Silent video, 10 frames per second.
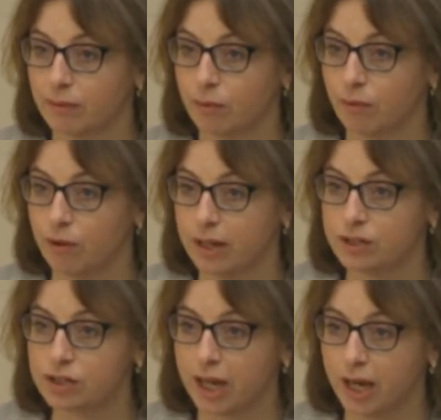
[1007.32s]
All right,
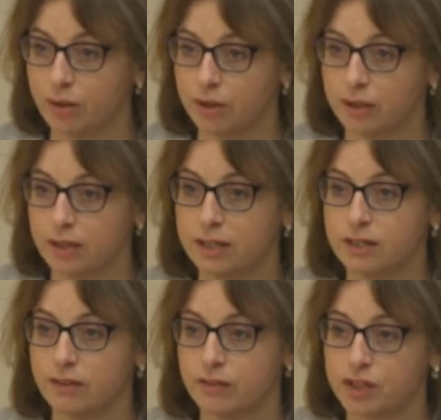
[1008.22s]
so
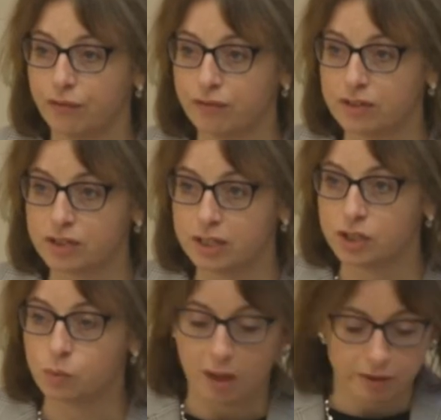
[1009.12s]
the difference
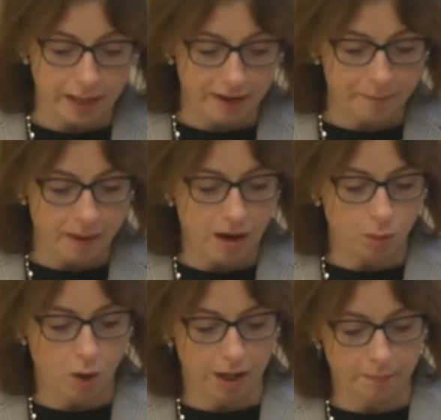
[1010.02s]
is, well, you'll have Part
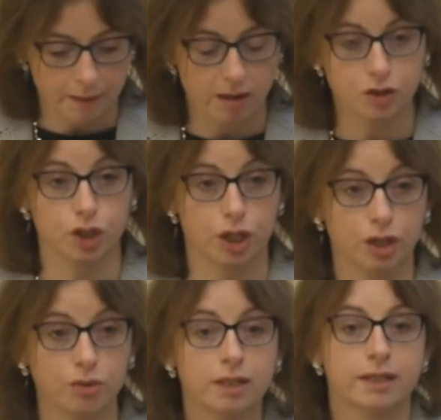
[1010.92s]
1, Part 2.